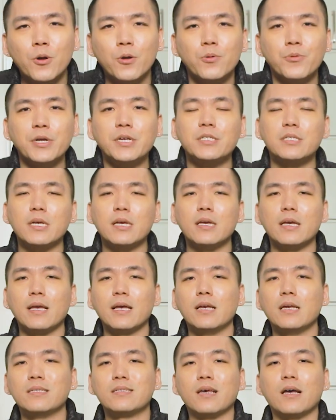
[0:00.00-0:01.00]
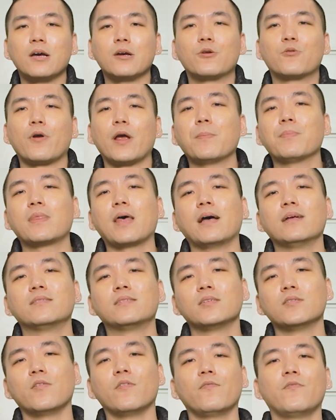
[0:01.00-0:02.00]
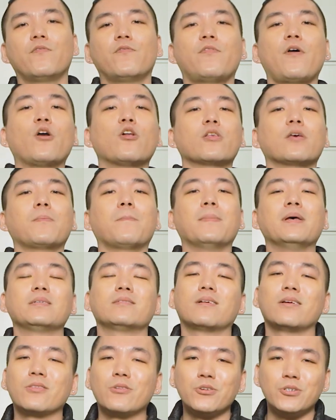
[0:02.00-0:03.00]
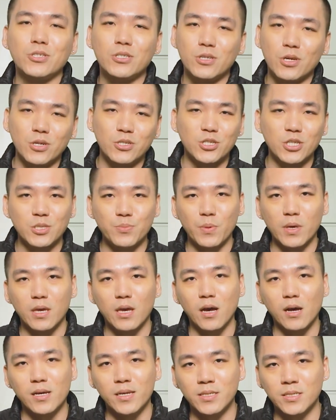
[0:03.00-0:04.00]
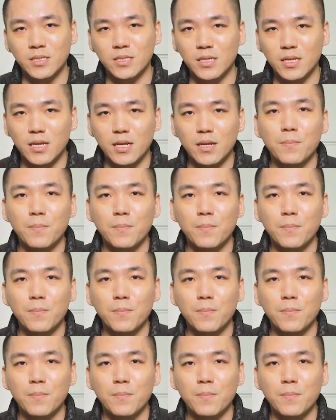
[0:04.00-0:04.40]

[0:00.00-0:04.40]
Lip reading: Riesling is a grape that's fairly misunderstood just because